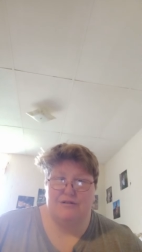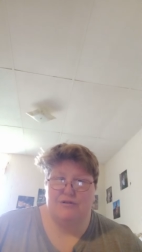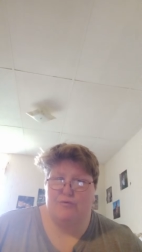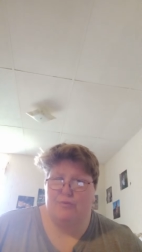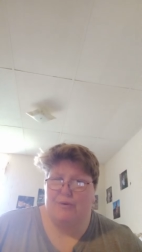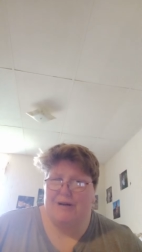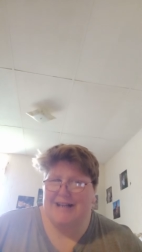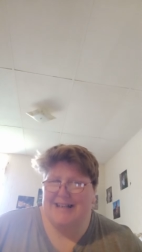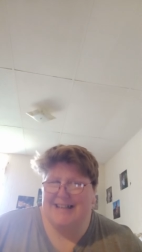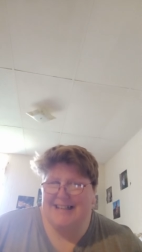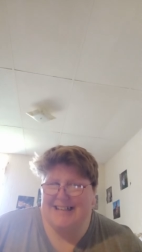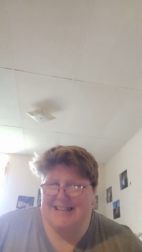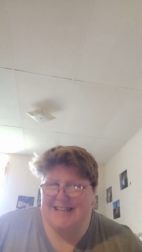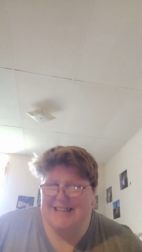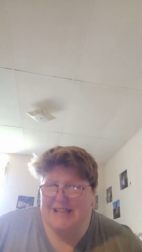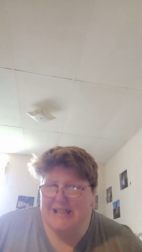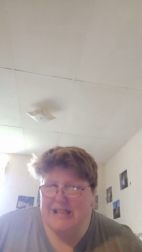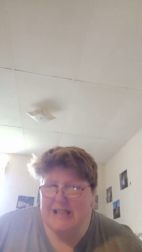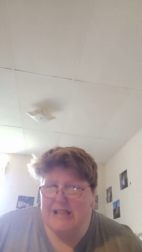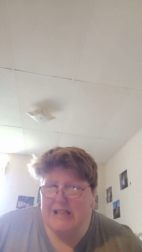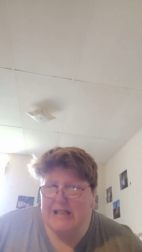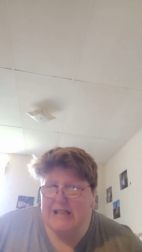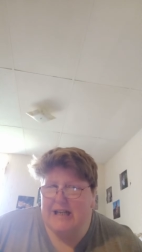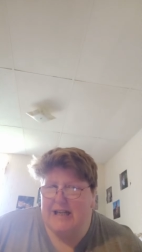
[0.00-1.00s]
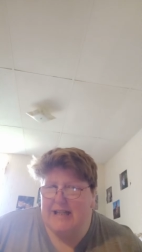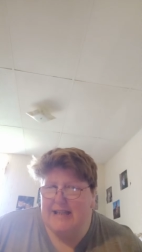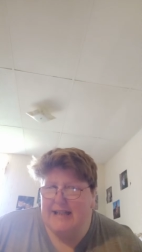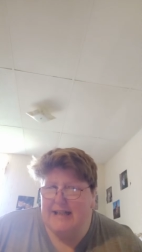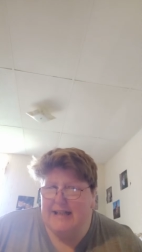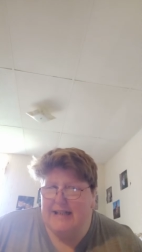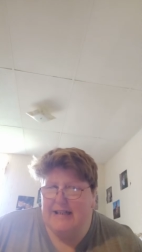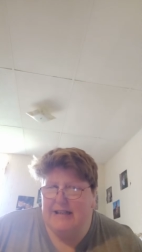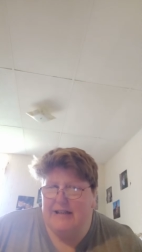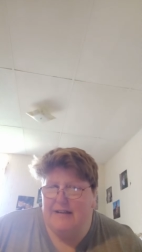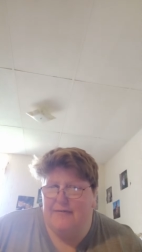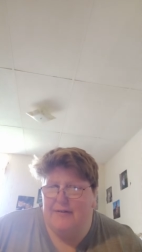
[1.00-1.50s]
I
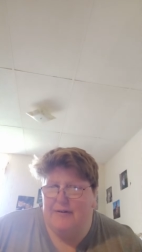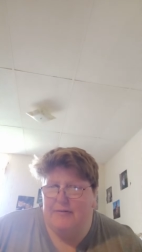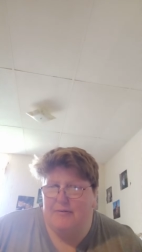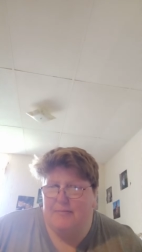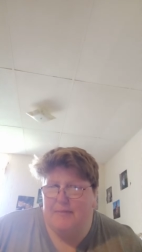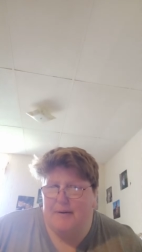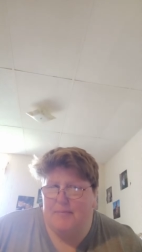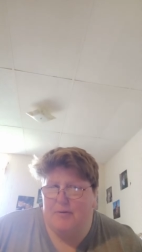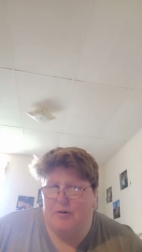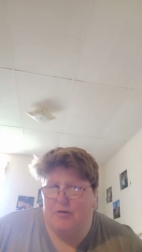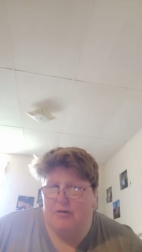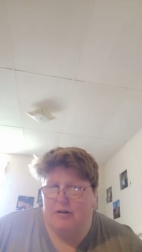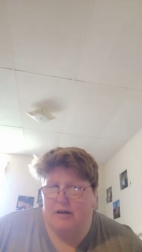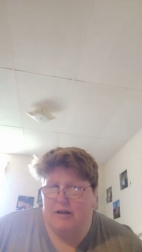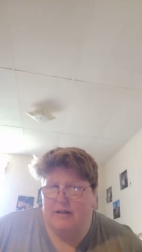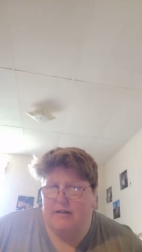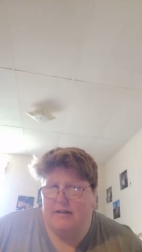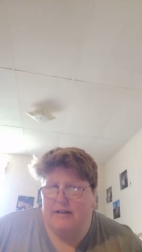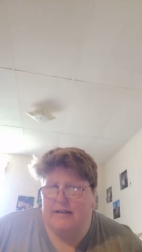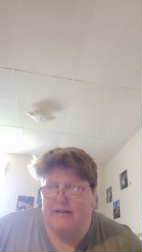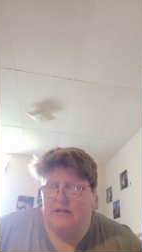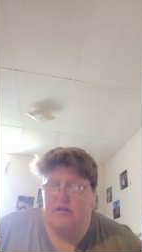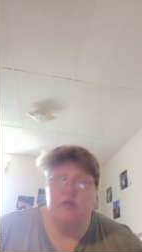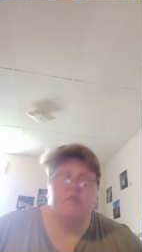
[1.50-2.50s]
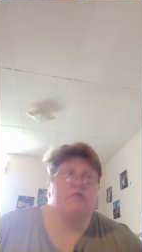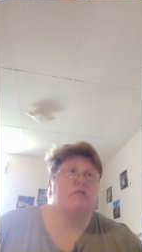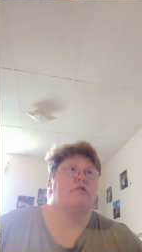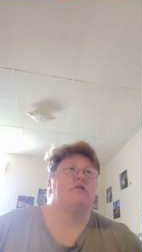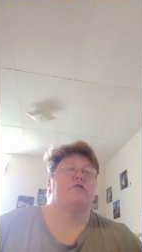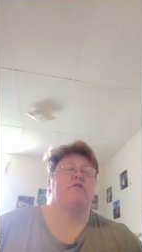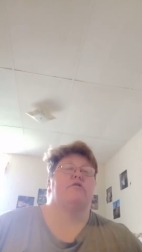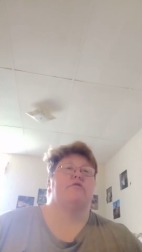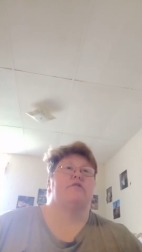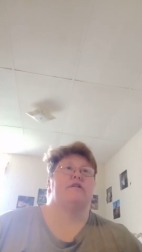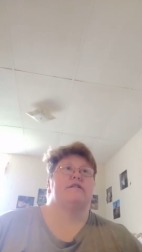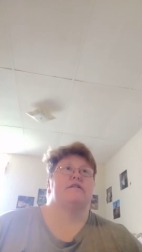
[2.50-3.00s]
think, if I remember correctly. No, no,
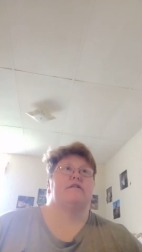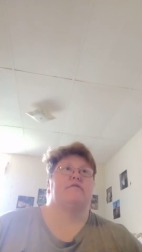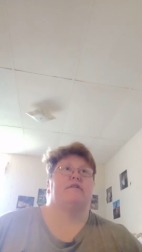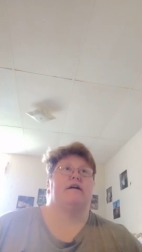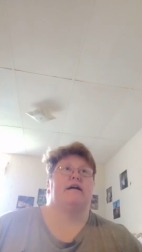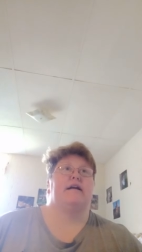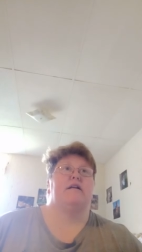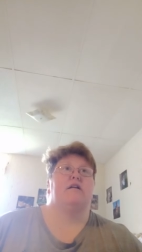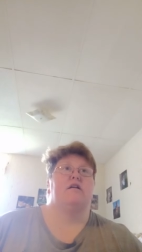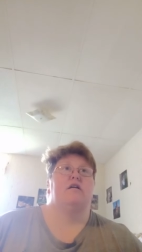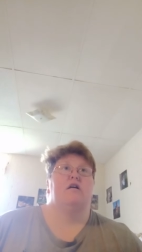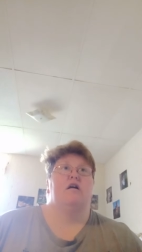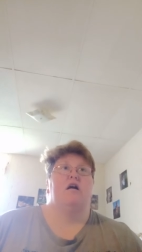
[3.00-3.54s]
no, no, that's not right.